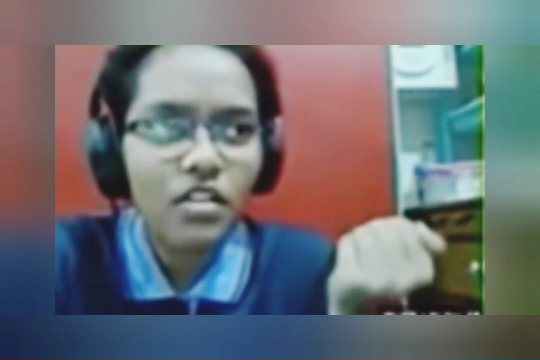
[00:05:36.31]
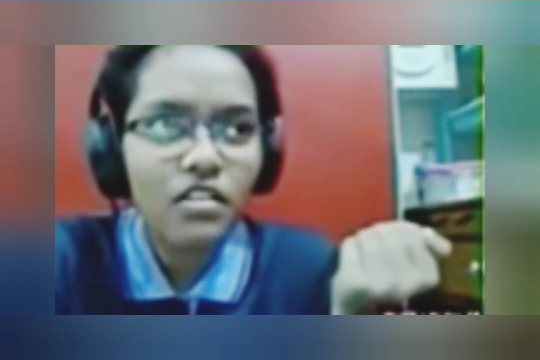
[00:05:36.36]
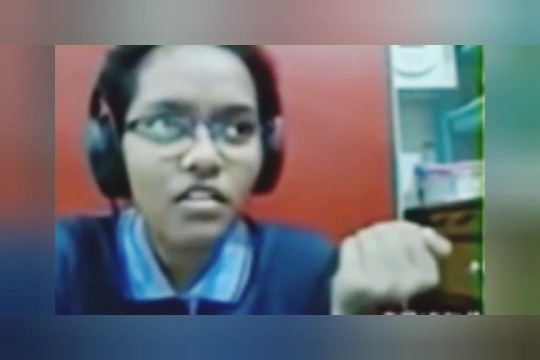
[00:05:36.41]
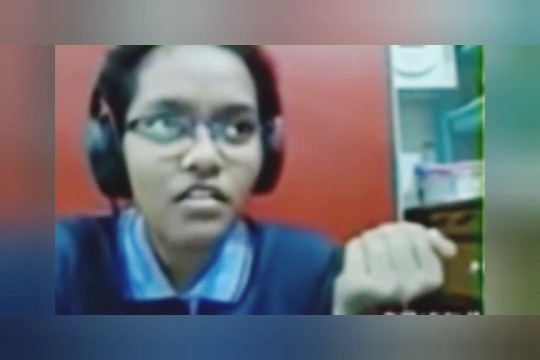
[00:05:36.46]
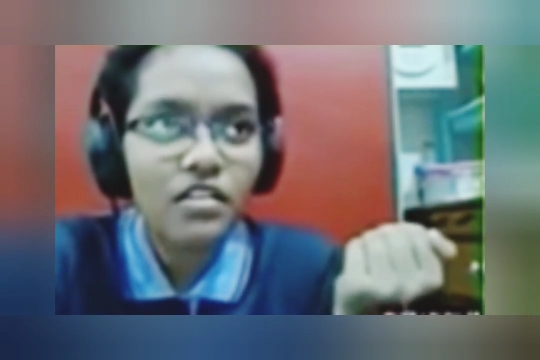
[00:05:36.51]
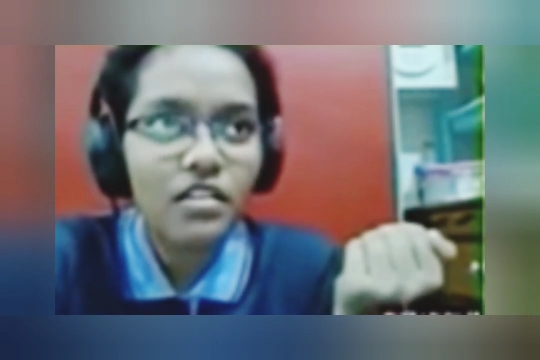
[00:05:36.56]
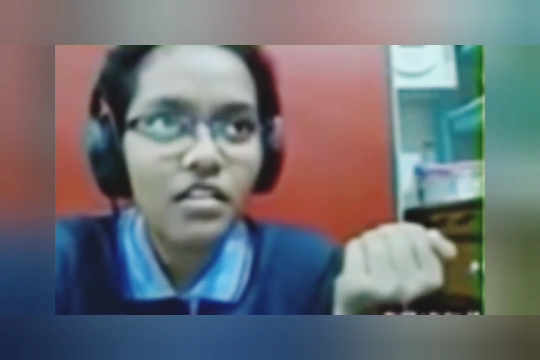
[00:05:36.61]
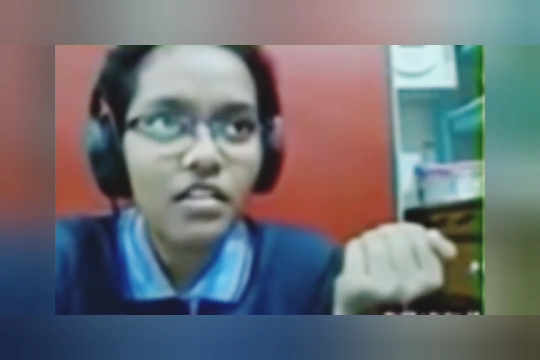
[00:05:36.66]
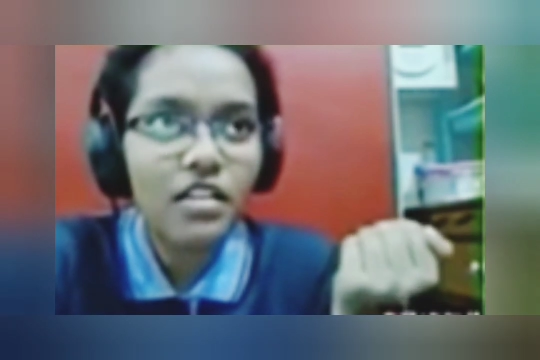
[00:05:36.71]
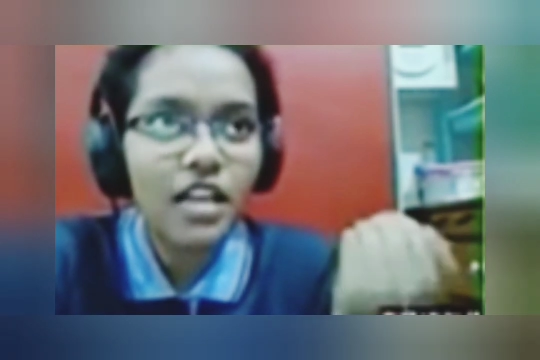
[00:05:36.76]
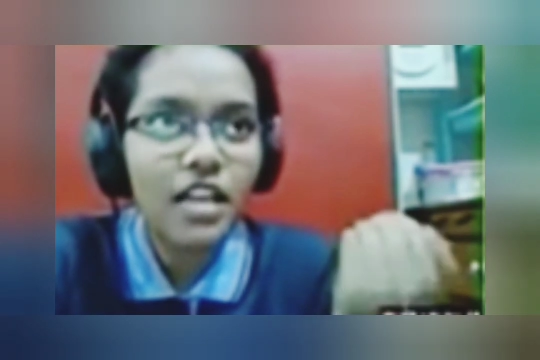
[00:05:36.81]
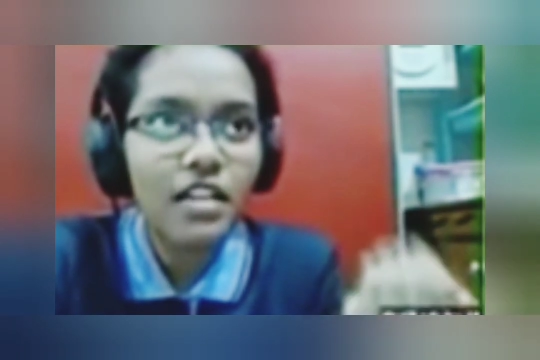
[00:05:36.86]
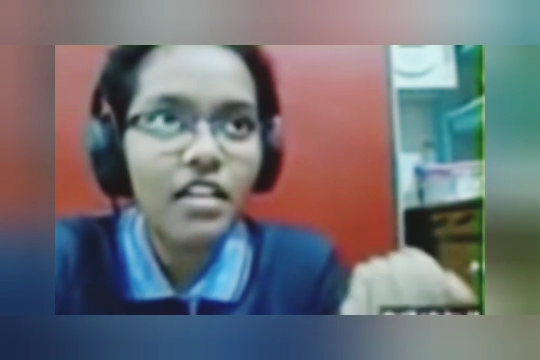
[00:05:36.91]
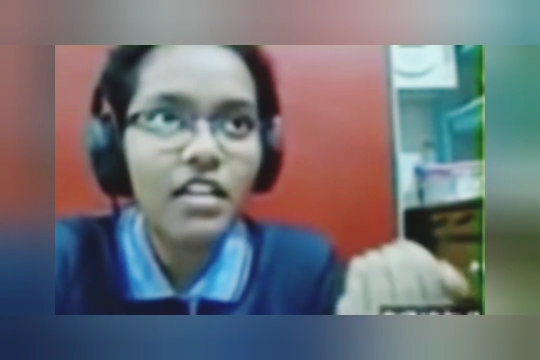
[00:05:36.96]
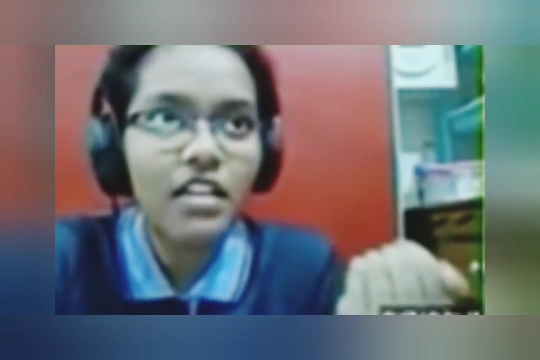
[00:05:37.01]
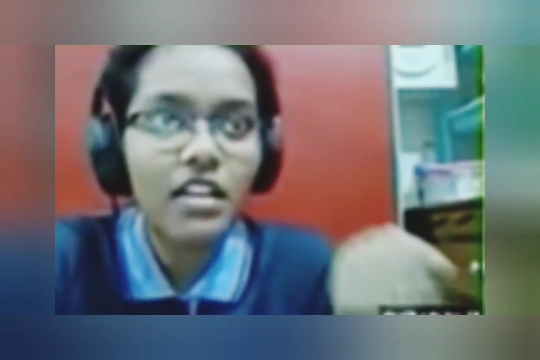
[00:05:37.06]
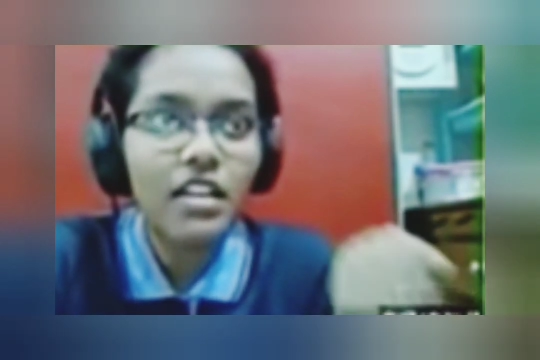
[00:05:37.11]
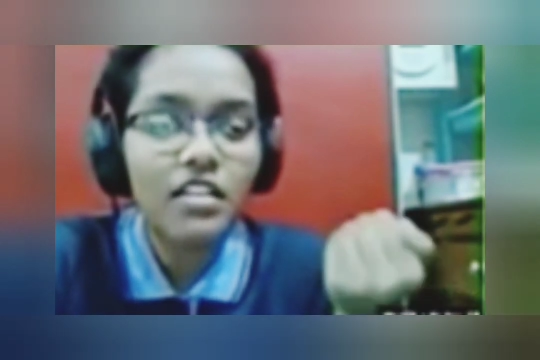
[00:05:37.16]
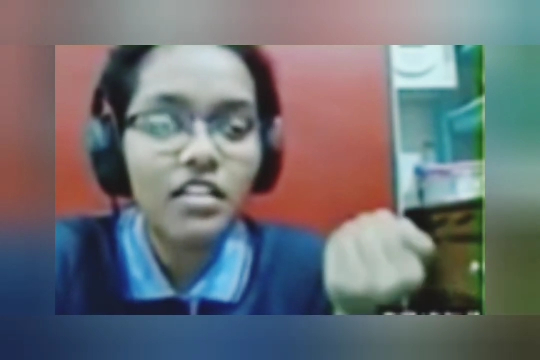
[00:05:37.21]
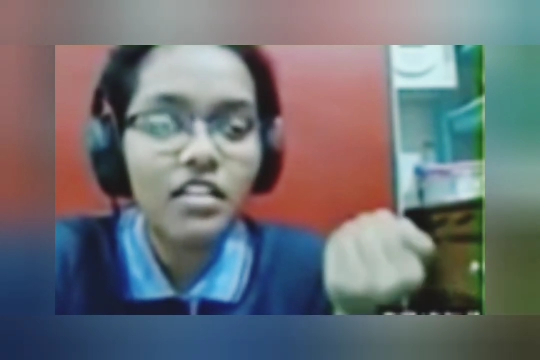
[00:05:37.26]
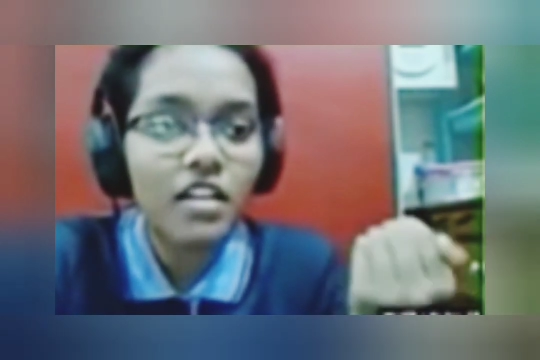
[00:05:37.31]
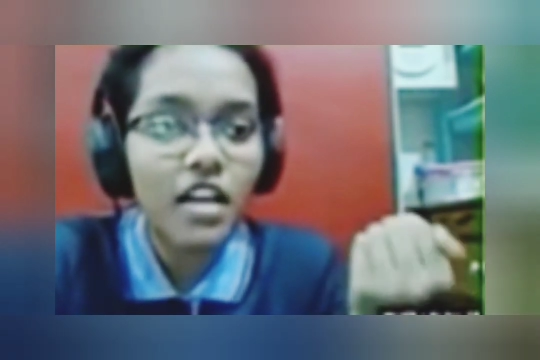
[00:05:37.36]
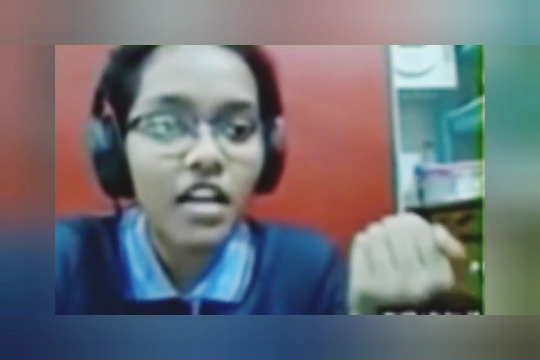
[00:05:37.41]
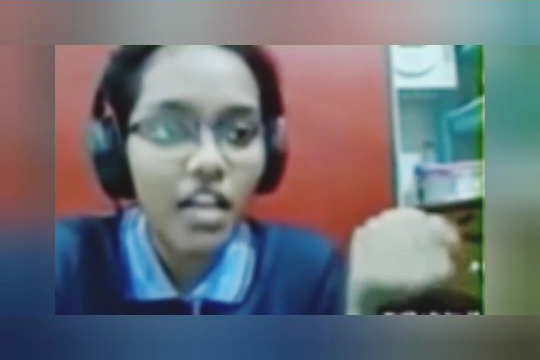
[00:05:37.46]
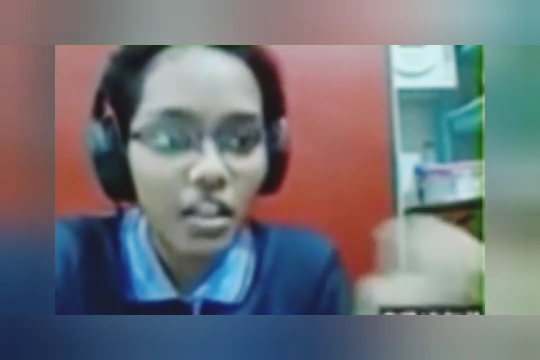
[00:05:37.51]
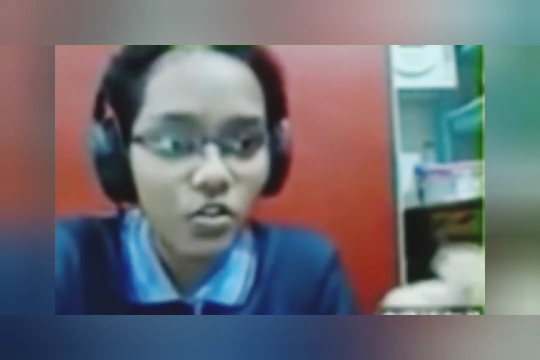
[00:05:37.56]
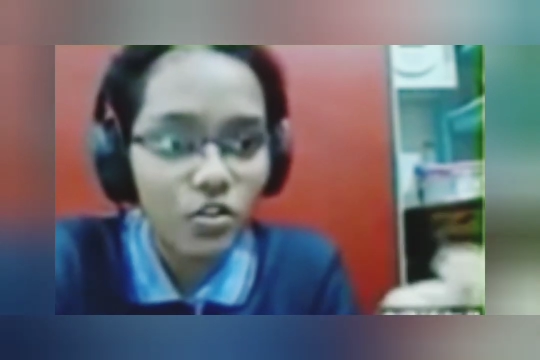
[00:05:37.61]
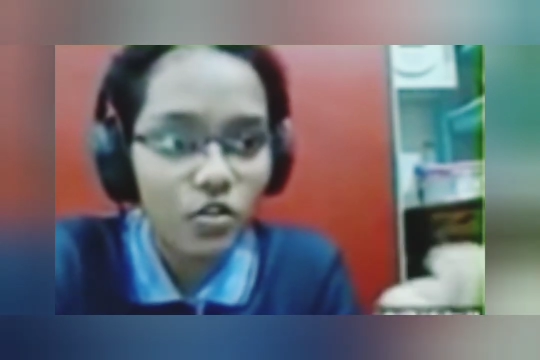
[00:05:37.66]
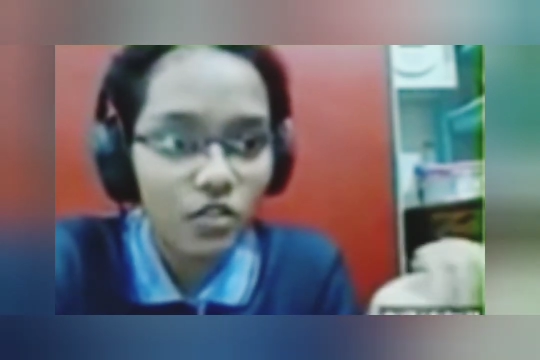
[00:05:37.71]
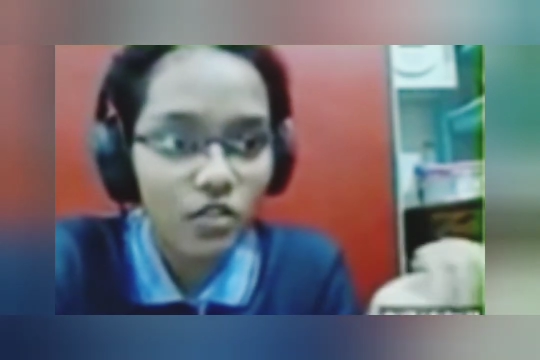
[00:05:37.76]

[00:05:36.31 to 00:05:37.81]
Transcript: you'll get an extra